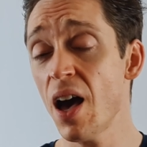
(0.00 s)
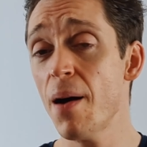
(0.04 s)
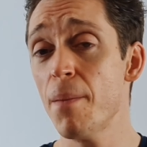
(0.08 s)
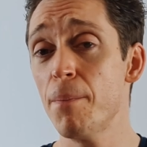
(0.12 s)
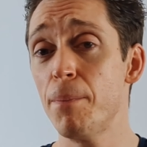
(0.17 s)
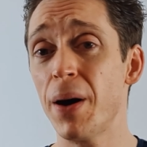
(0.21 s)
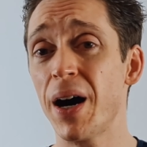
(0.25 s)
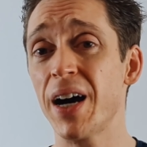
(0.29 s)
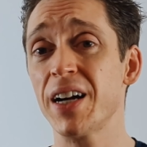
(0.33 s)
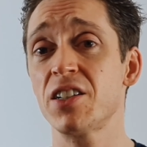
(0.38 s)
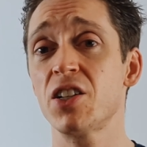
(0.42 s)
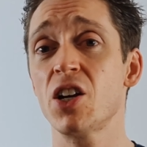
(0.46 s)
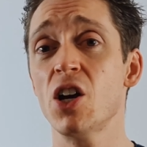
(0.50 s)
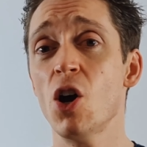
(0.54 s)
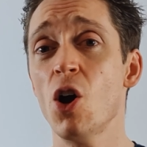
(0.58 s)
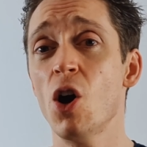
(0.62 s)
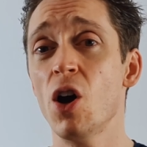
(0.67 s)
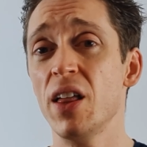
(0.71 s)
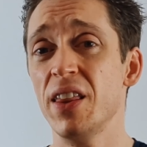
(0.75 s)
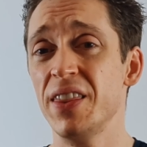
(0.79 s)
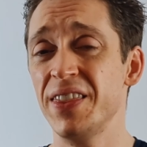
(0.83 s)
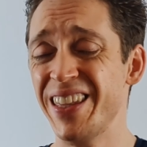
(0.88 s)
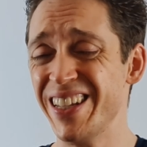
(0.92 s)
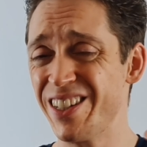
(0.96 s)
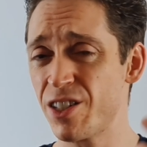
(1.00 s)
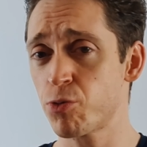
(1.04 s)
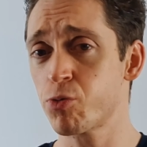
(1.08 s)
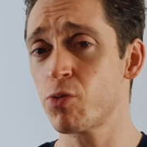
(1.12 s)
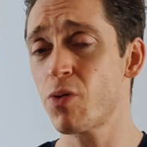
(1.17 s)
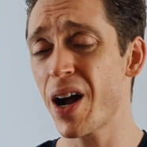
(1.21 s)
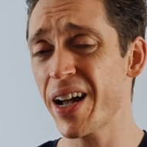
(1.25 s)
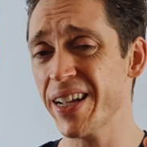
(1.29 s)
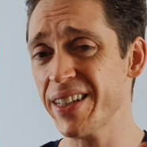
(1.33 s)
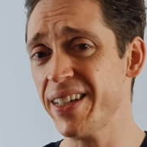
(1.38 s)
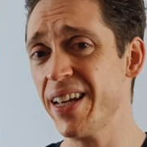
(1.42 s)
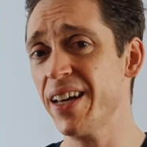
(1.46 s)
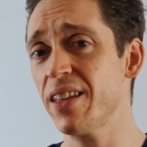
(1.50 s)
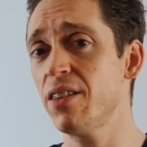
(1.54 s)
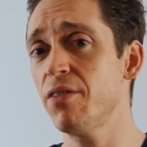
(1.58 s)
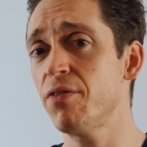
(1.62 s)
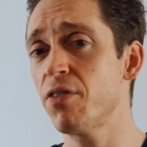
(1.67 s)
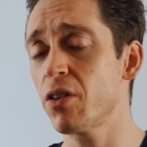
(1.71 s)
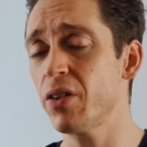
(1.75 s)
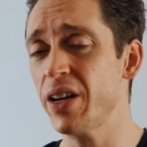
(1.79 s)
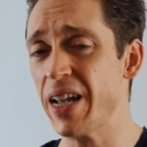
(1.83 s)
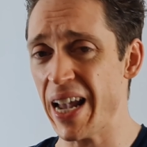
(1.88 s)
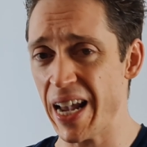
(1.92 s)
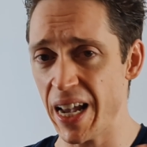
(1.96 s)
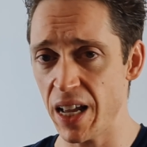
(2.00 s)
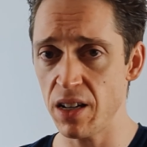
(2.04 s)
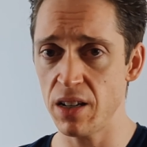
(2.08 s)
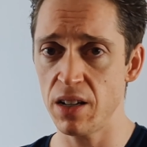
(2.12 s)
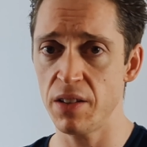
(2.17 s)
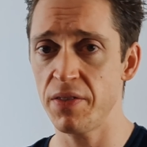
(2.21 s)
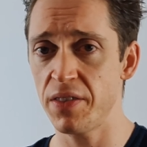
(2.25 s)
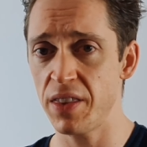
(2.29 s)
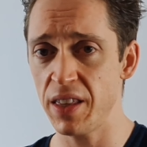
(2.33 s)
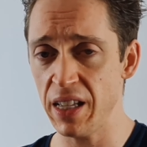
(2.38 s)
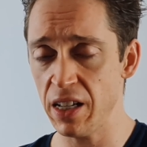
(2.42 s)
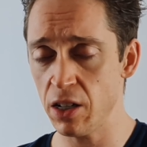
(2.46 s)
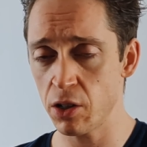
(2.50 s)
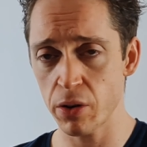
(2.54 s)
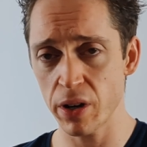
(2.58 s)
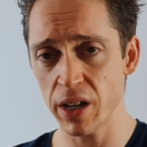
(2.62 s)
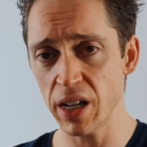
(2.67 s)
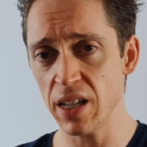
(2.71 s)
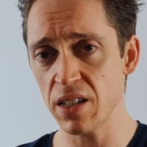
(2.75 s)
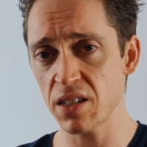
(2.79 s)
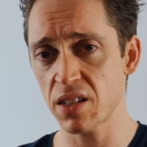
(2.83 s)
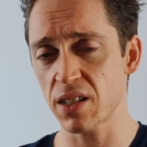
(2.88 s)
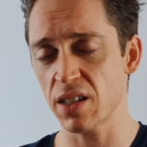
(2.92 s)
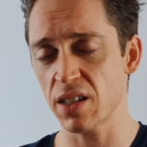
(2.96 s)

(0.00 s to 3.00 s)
but it's right down the very end of the ingredients